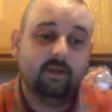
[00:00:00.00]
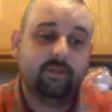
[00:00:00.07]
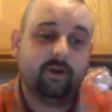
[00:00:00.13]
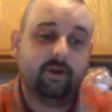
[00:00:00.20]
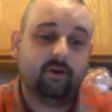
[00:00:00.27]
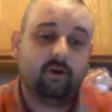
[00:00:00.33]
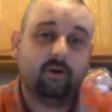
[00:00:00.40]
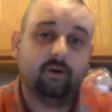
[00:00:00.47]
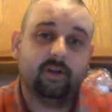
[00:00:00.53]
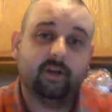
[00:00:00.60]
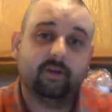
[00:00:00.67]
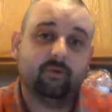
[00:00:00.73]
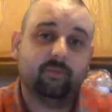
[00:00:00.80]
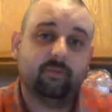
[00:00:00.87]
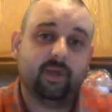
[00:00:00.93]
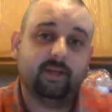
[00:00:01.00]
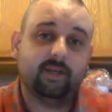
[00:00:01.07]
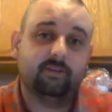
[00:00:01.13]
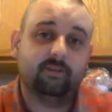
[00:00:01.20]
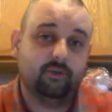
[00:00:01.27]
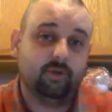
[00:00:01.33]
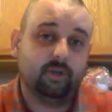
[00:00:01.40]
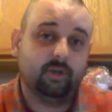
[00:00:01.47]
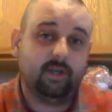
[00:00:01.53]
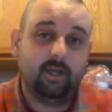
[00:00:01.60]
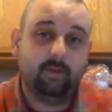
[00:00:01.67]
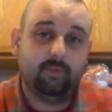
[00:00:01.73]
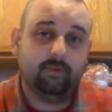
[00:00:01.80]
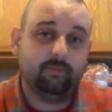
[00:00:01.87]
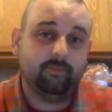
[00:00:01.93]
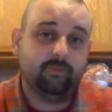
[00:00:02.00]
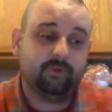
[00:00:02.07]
there are different places you can keep them,